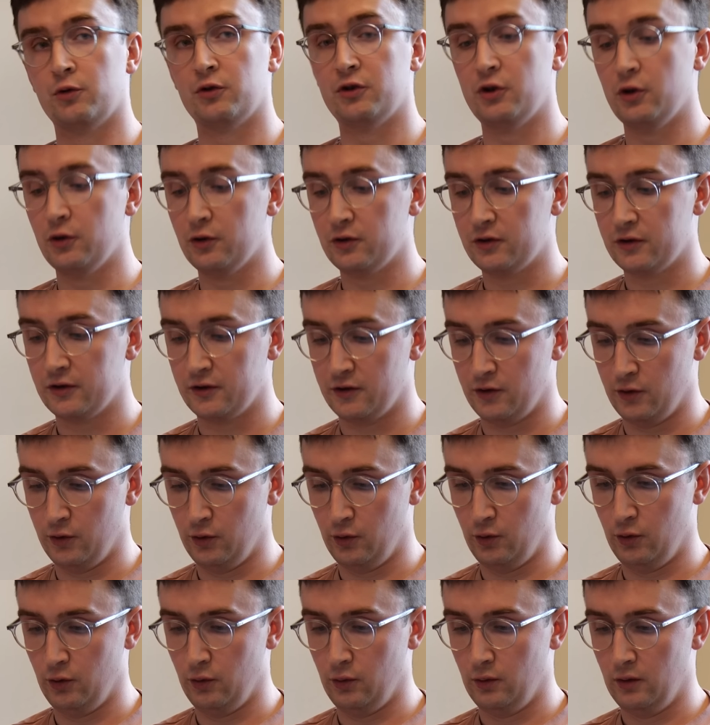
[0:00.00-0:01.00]
was used to
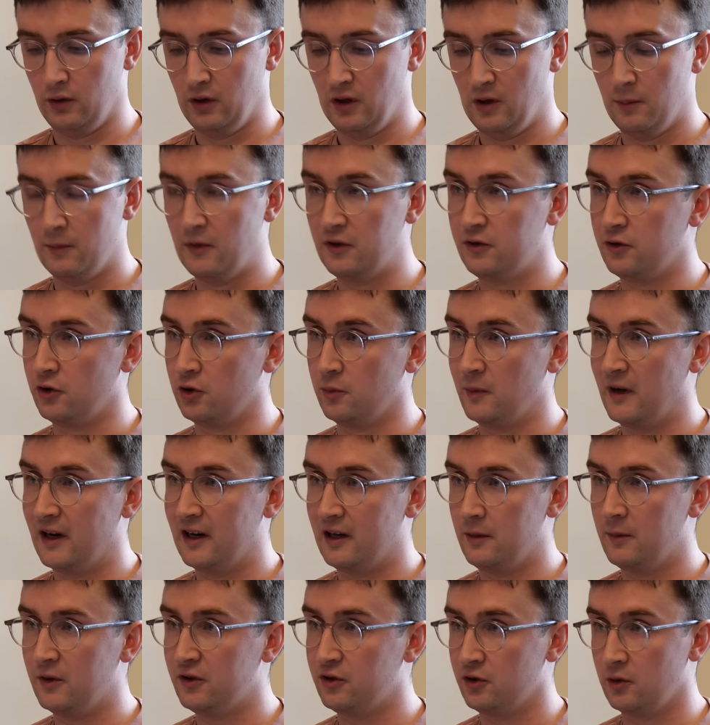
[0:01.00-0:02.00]
Mr.
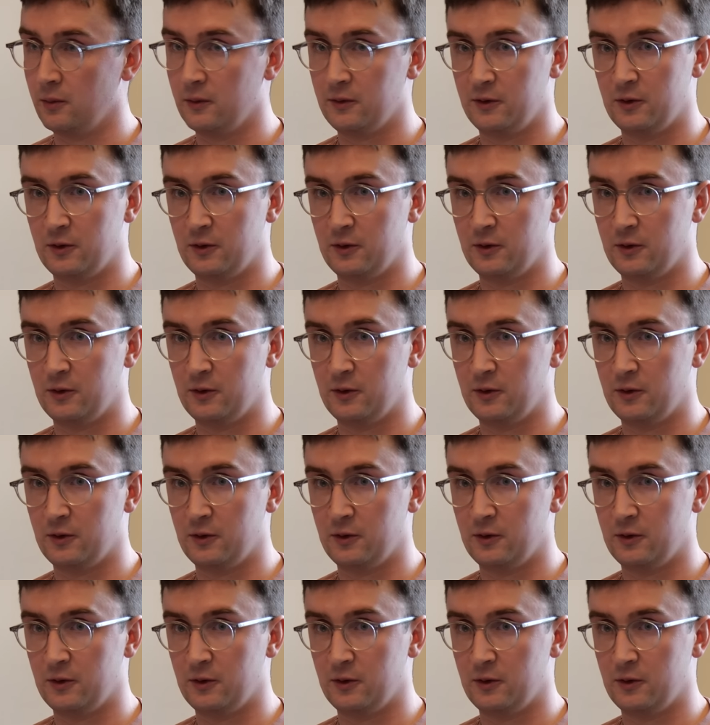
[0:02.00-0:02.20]
Admani. Mr.